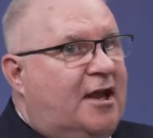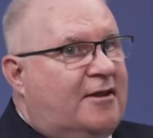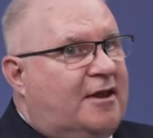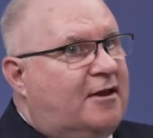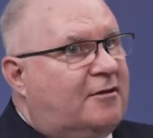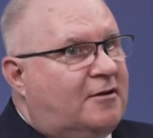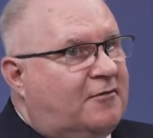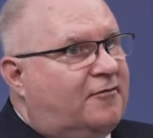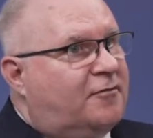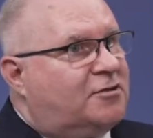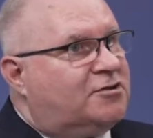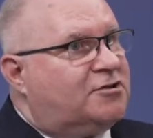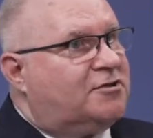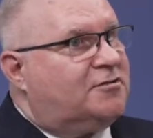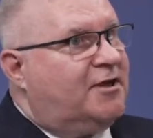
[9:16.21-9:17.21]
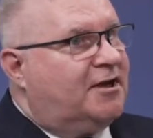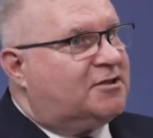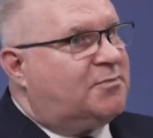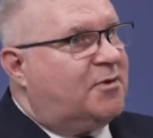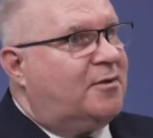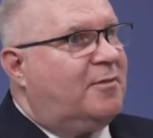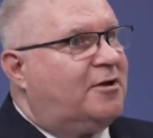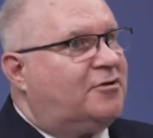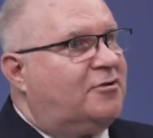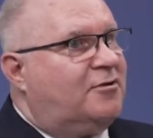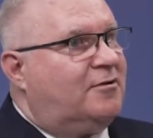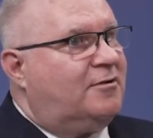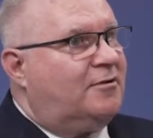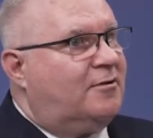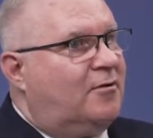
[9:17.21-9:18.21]
They got their first
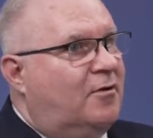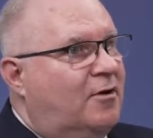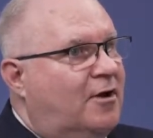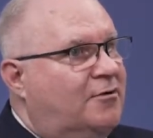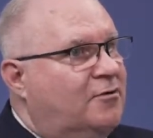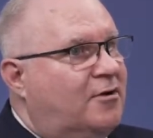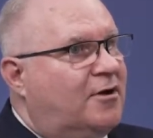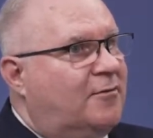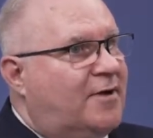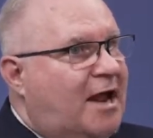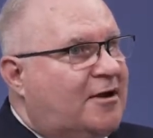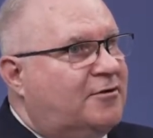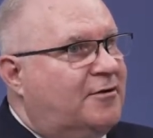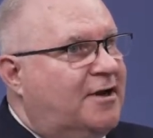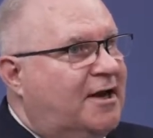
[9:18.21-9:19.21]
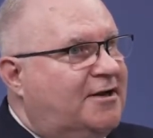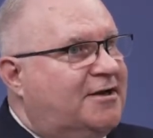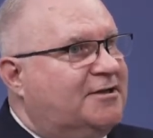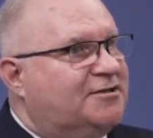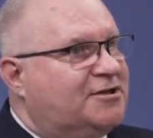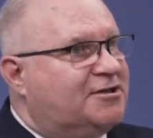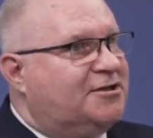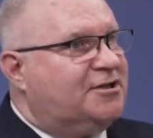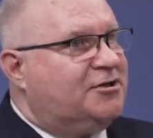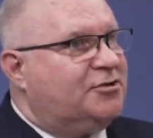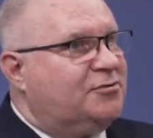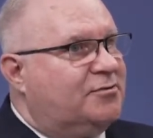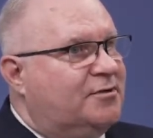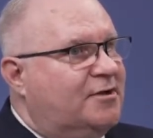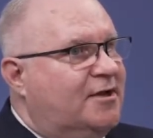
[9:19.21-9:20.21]
experimental nuclear reactor in
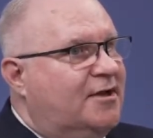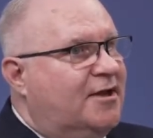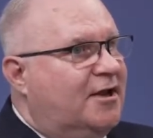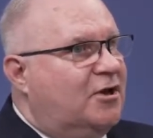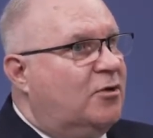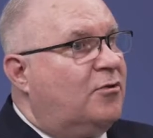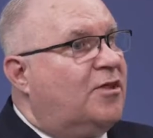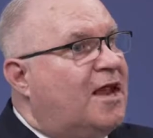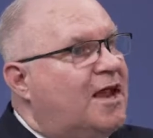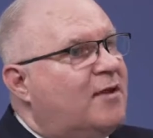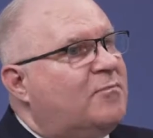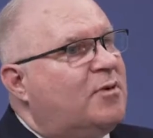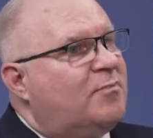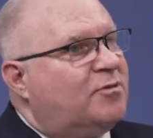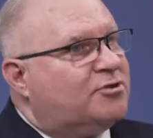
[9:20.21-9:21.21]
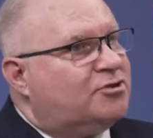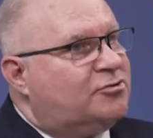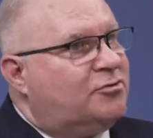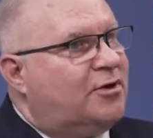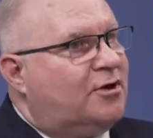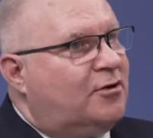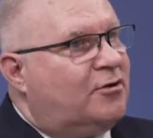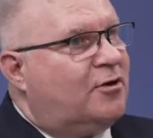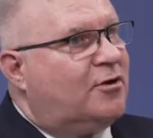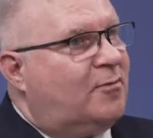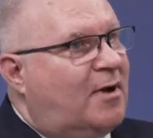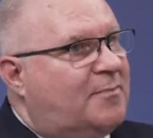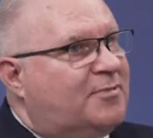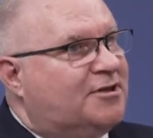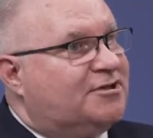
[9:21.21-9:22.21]
1962. They have been pursuing nuclear
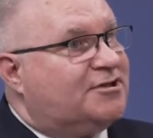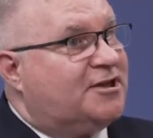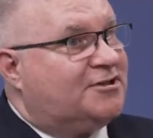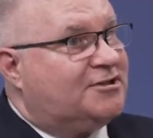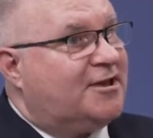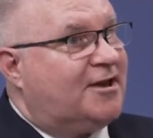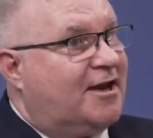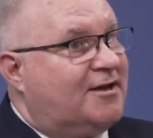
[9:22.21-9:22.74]
weapons since the 1950s.